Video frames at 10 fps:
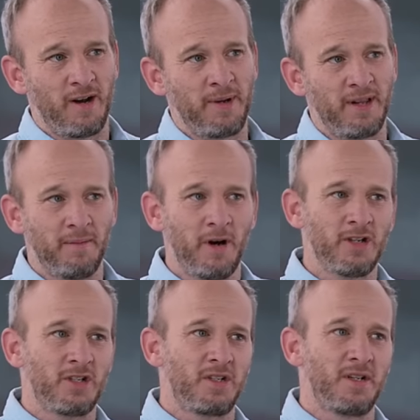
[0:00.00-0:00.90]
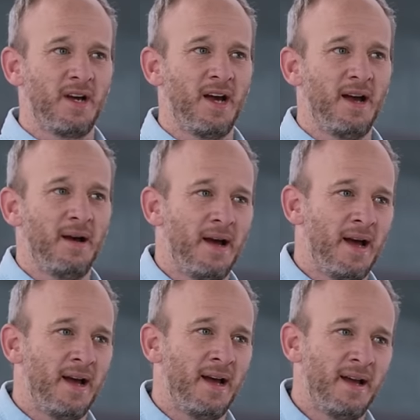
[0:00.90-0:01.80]
I mean, the most,
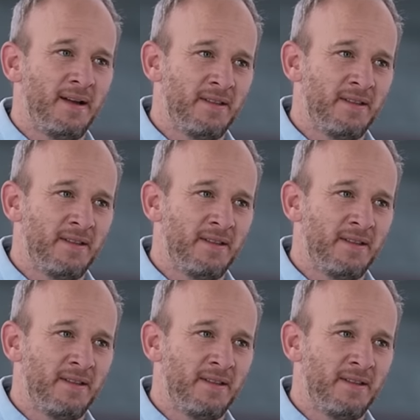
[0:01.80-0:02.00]
uh,